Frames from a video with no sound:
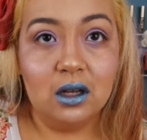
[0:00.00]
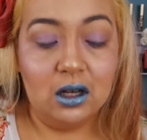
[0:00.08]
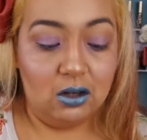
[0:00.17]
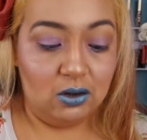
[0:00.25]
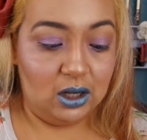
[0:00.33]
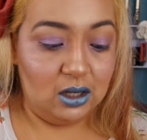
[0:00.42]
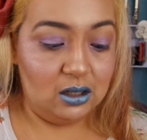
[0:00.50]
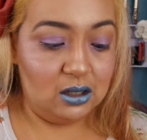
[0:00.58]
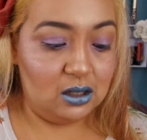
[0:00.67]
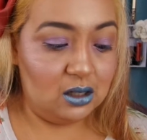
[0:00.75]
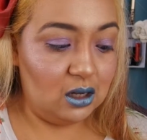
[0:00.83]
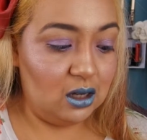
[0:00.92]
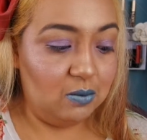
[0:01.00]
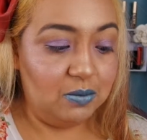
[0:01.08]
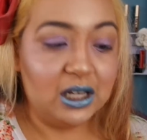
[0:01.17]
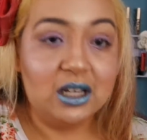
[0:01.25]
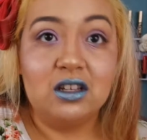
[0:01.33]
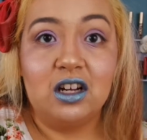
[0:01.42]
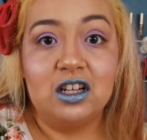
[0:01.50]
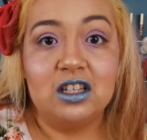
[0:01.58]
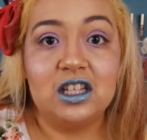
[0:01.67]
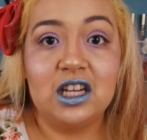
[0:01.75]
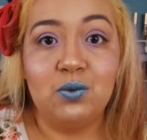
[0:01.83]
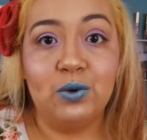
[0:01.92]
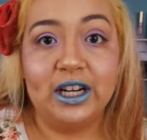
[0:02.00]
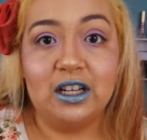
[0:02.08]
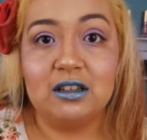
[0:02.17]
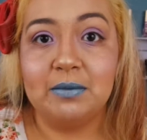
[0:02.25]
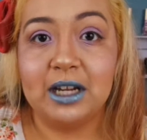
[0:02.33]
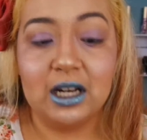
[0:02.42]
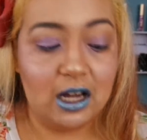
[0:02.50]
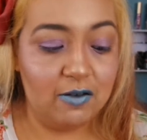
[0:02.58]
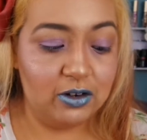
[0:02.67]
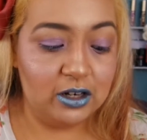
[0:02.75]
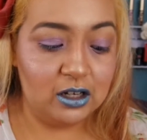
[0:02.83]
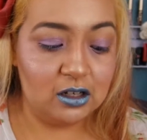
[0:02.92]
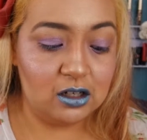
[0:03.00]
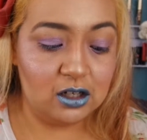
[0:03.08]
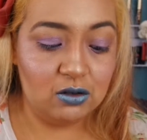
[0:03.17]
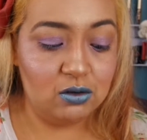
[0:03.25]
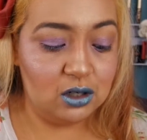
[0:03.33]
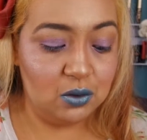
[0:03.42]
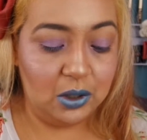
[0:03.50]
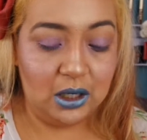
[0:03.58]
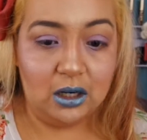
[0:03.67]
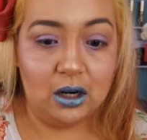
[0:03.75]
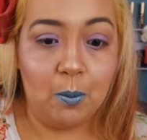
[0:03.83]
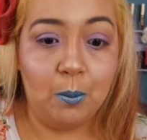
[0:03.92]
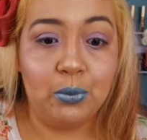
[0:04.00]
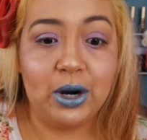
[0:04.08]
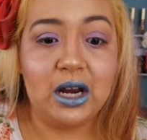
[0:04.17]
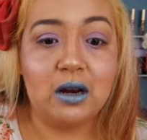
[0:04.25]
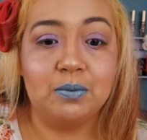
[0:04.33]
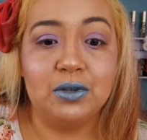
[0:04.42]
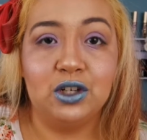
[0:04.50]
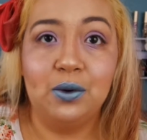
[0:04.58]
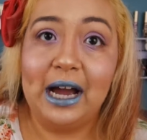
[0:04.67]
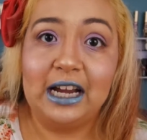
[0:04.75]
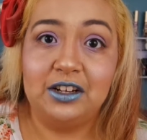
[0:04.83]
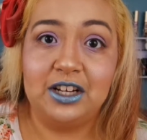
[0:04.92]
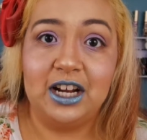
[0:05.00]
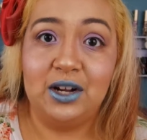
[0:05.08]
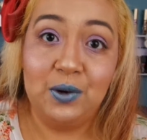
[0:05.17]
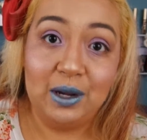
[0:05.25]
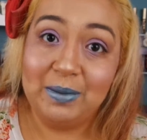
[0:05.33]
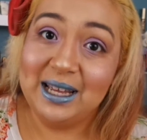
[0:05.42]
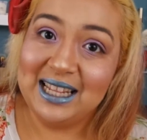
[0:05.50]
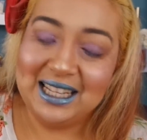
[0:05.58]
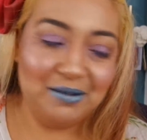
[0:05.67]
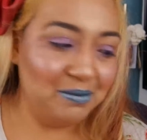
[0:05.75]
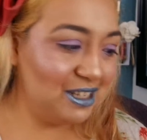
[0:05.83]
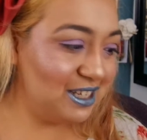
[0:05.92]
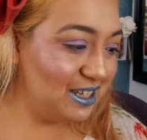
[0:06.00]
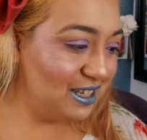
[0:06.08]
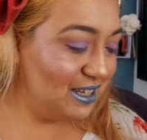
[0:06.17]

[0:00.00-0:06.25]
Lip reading: Oh yes, because honestly, when else am I gonna have an excuse to wear bright blue eyeshadow on my lips?